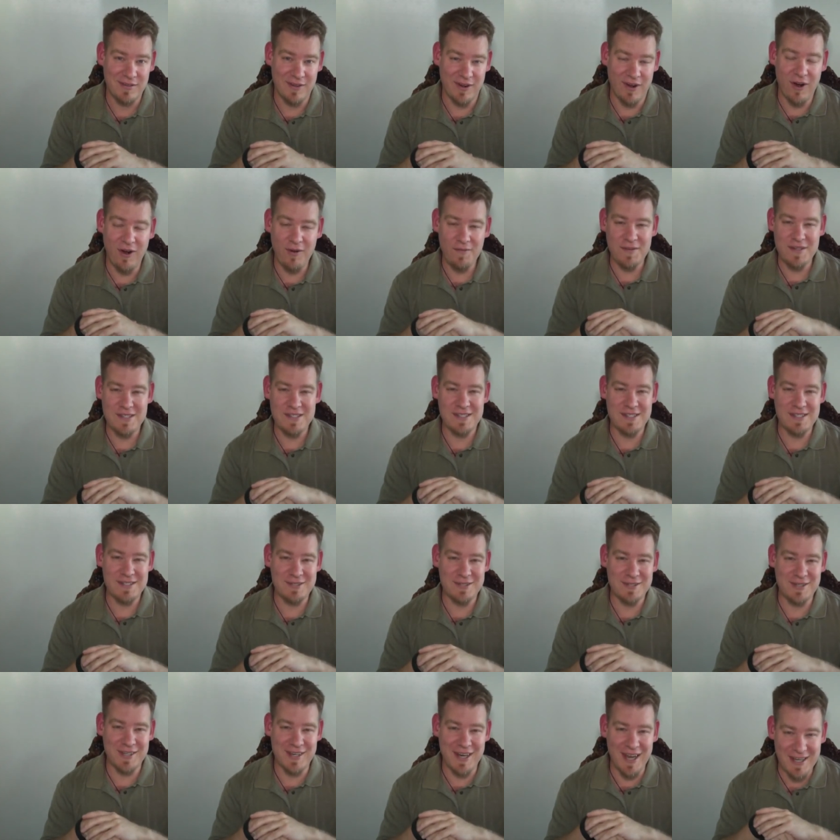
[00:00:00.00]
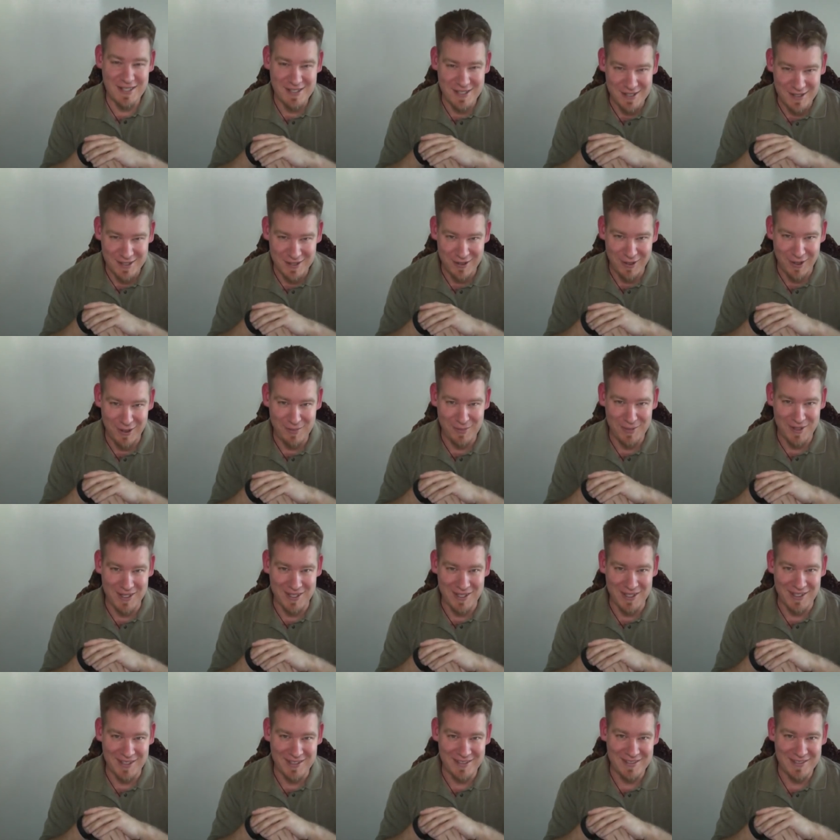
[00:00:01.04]
All of these things are connected in our
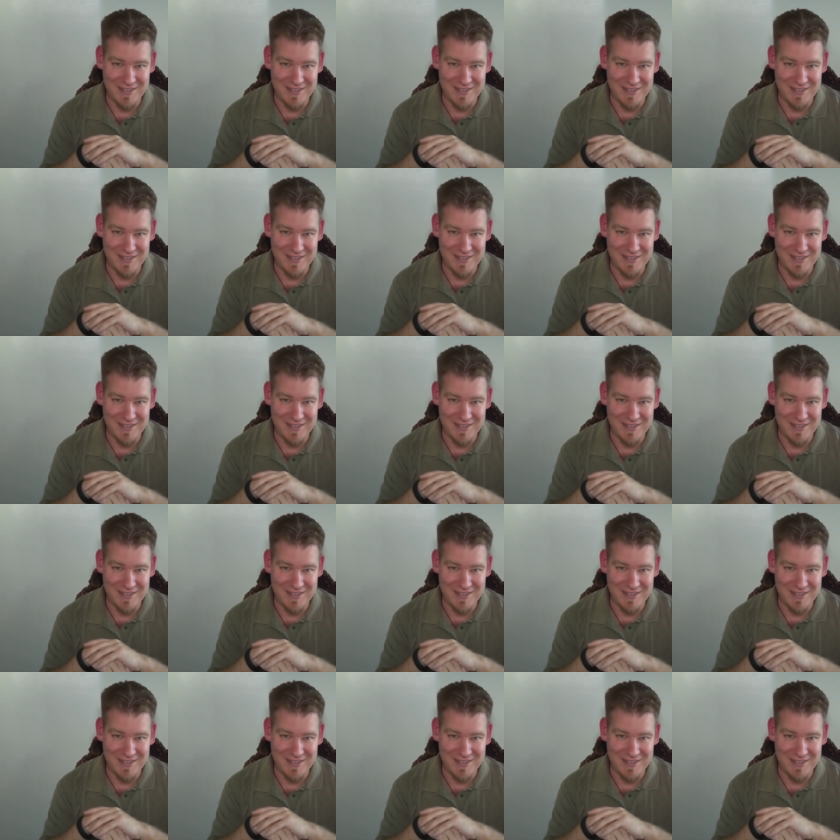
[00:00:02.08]
opinion.